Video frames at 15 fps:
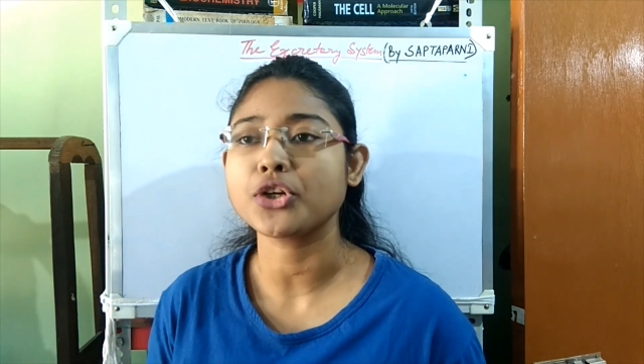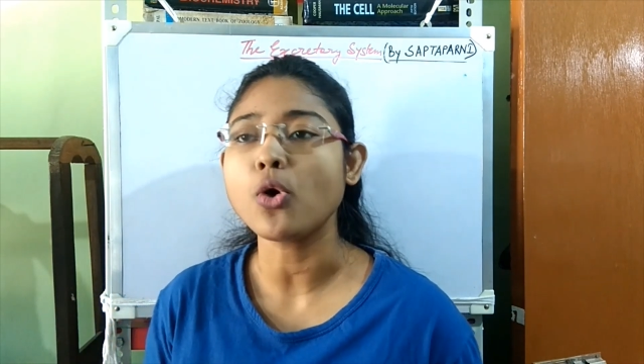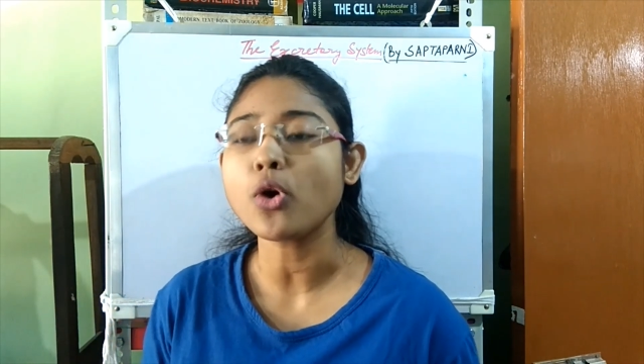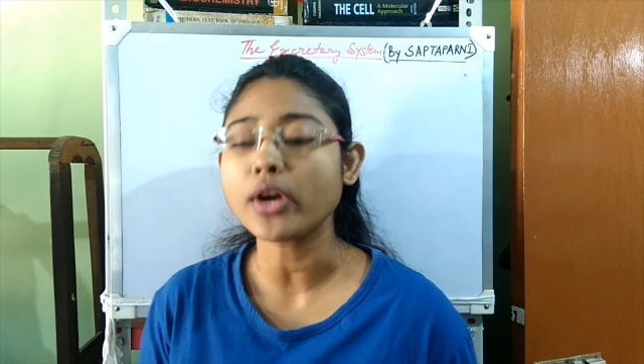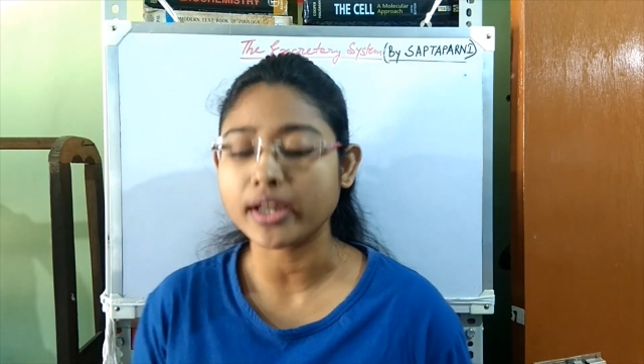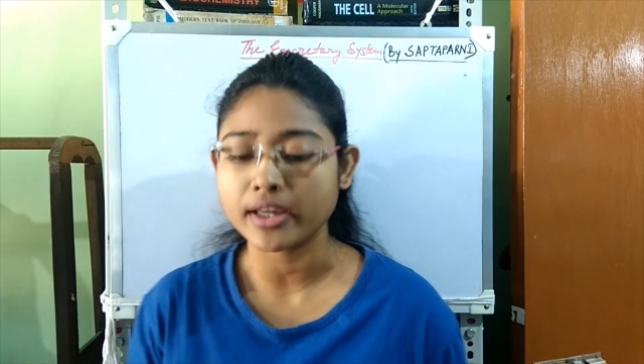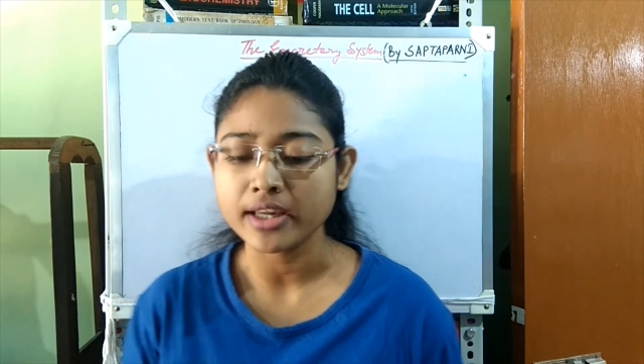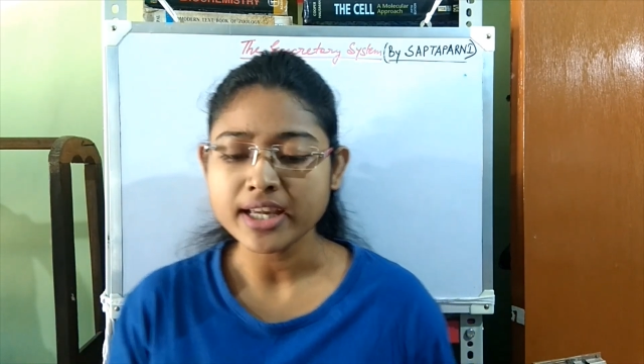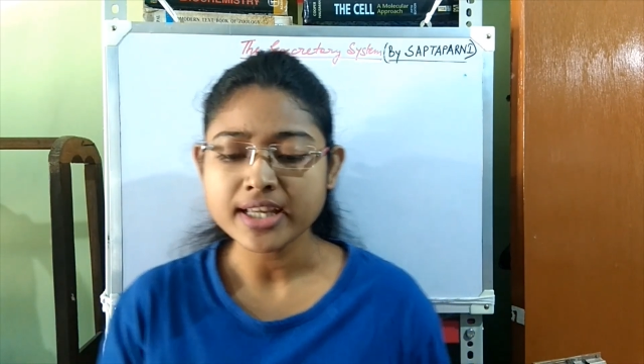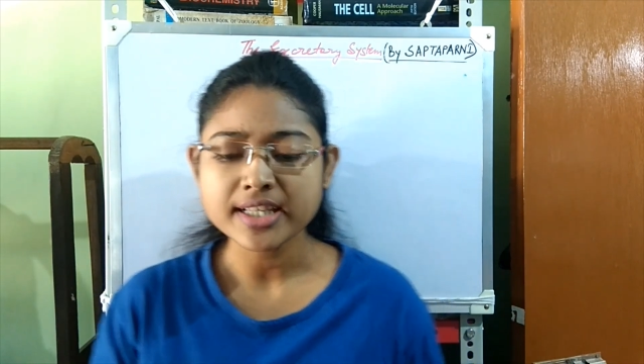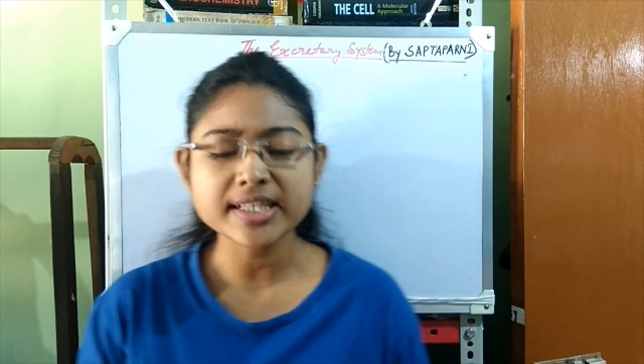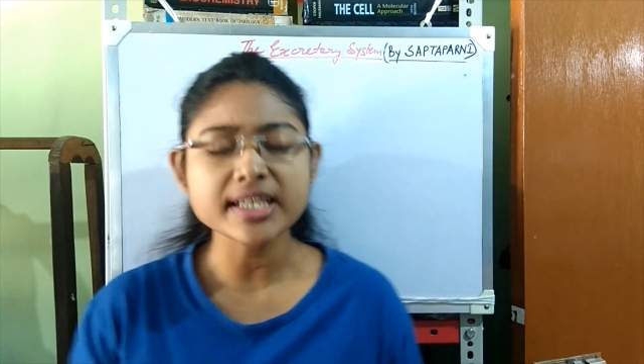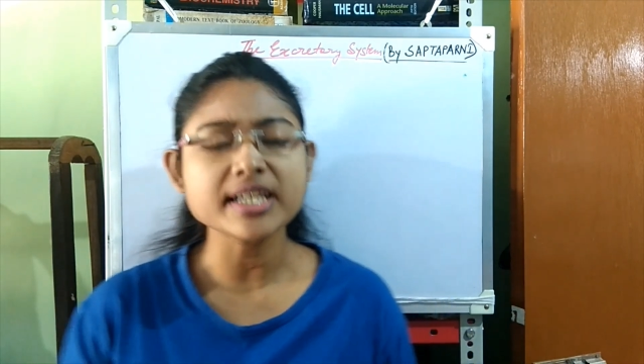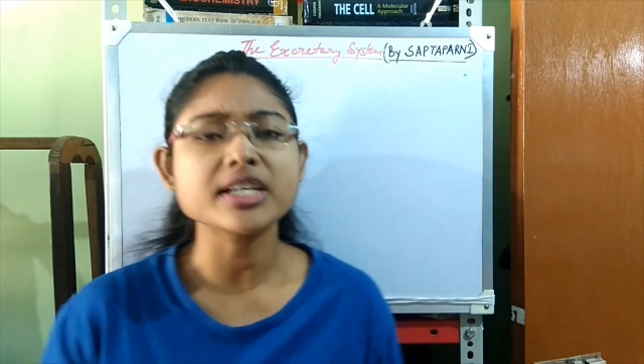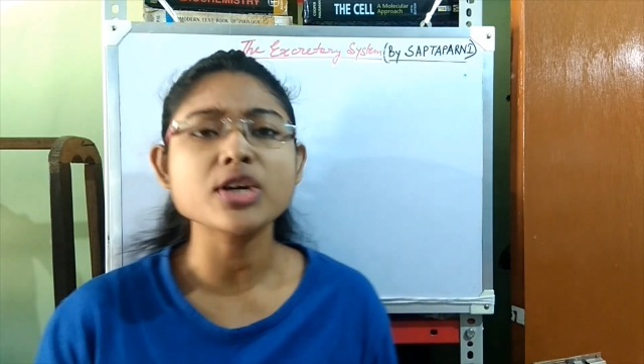Okay,
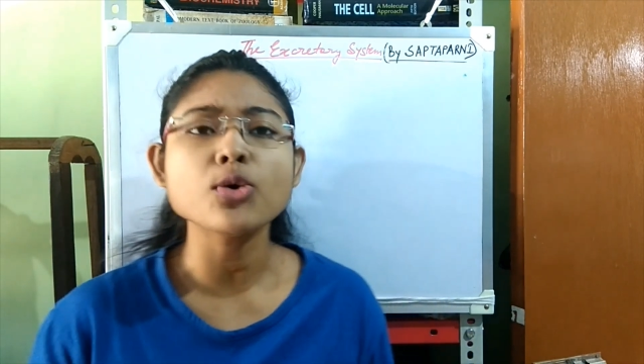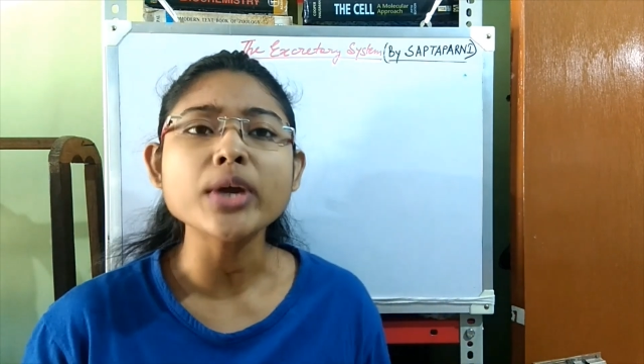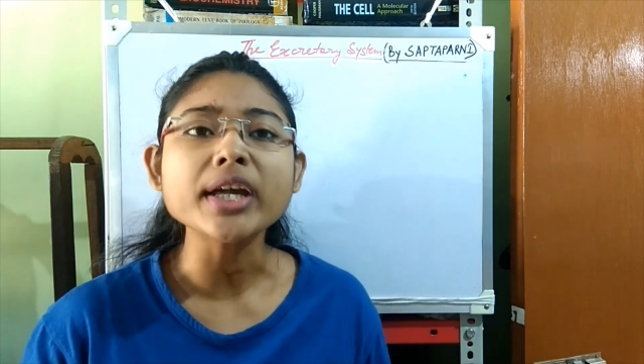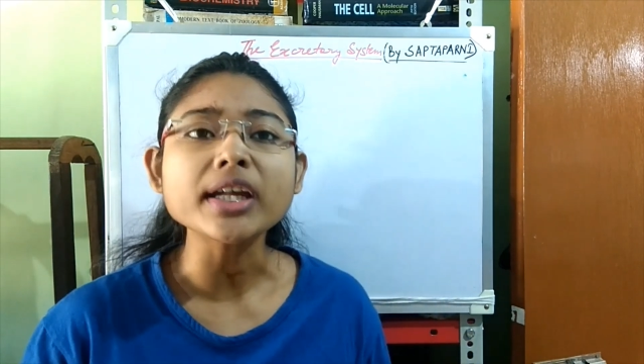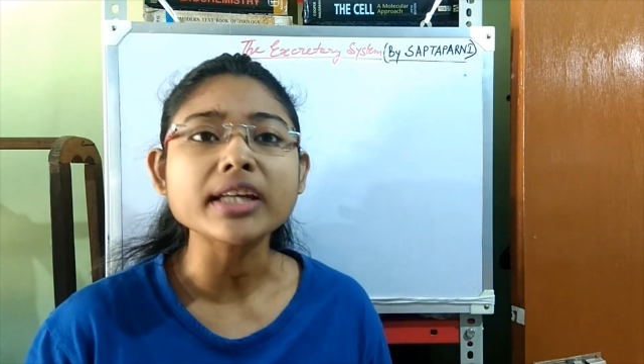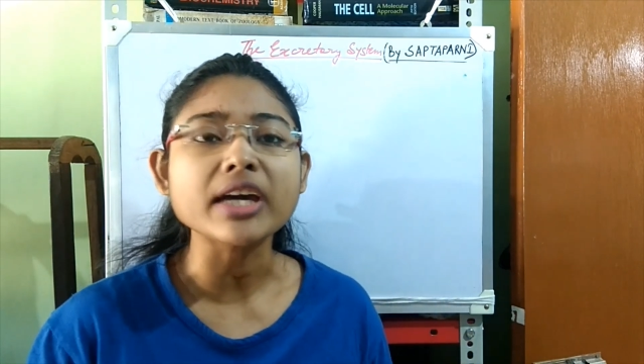see, during